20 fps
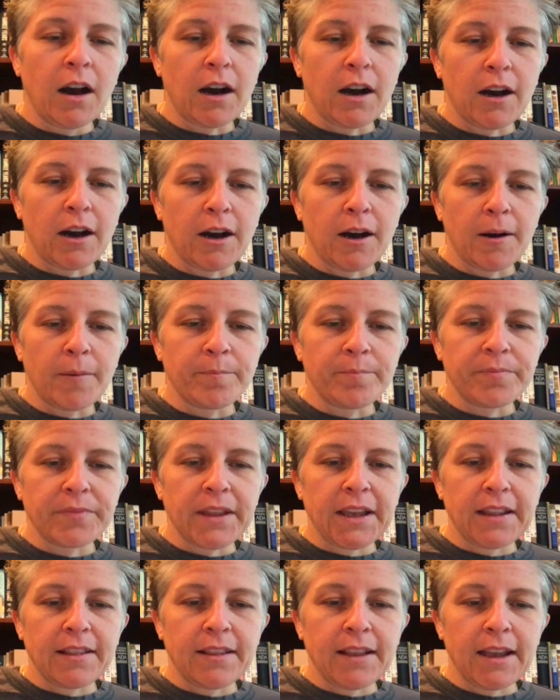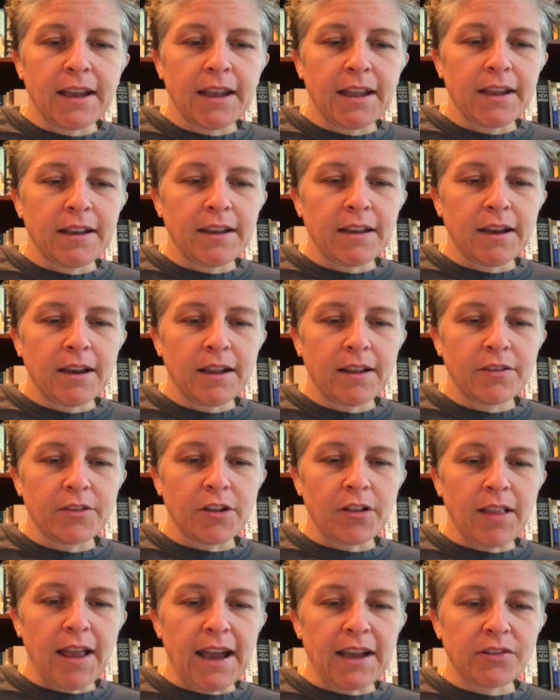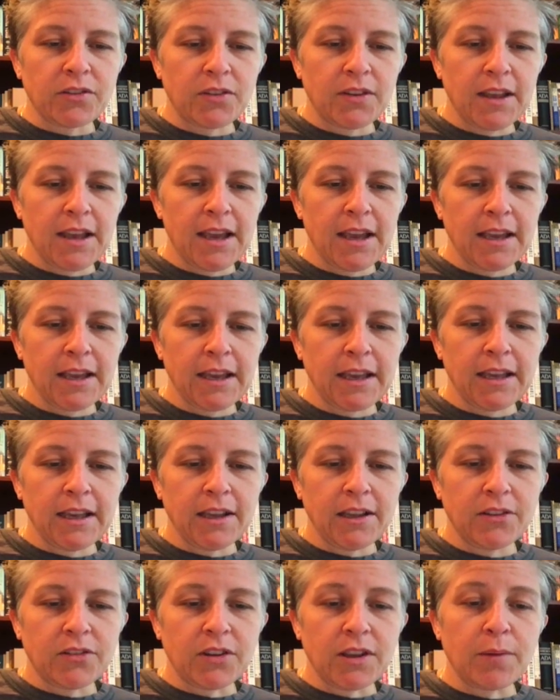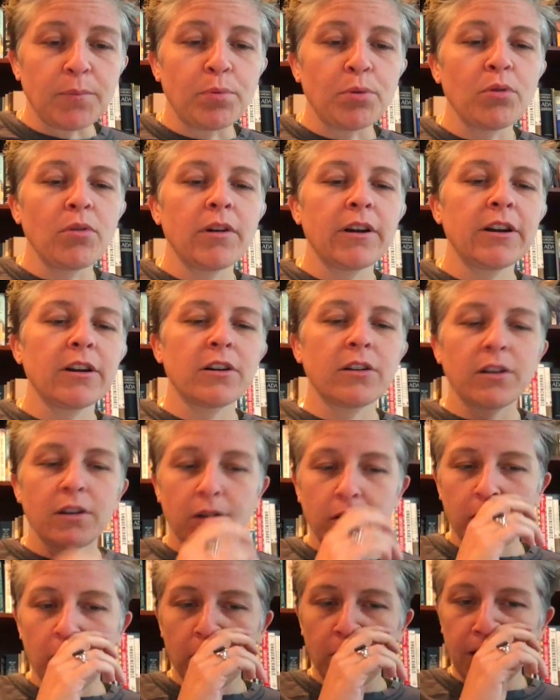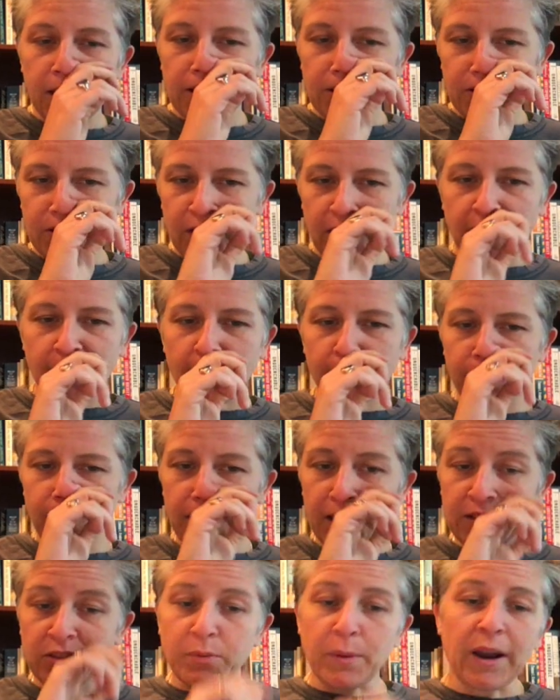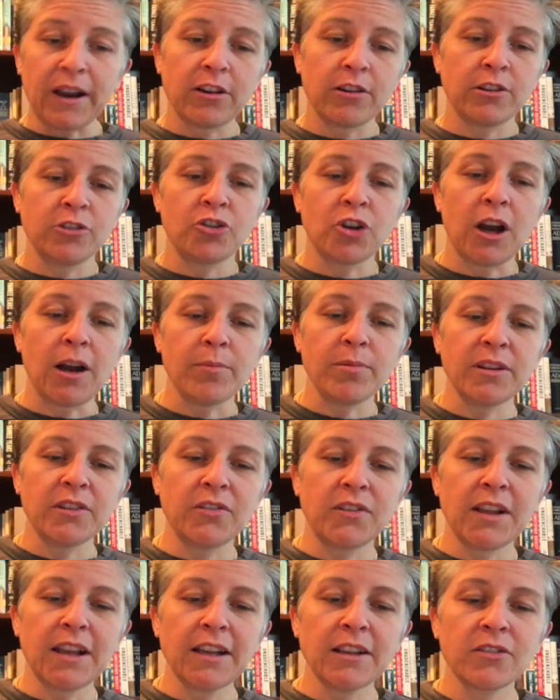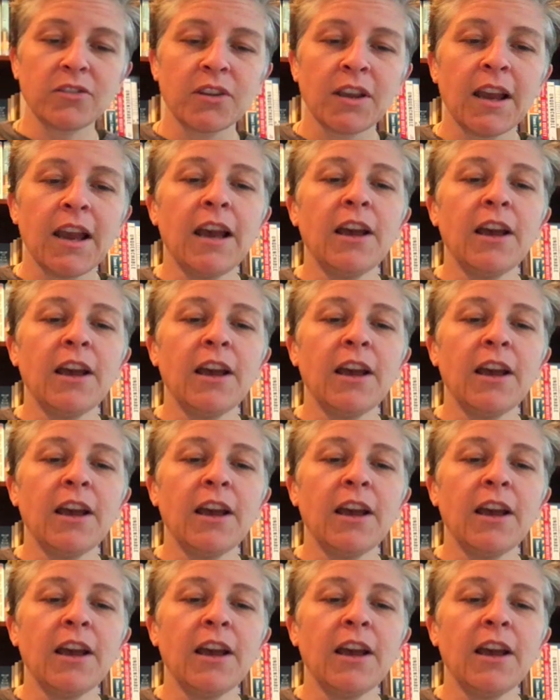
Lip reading: And then the last thing is employer notice of expiring job listings.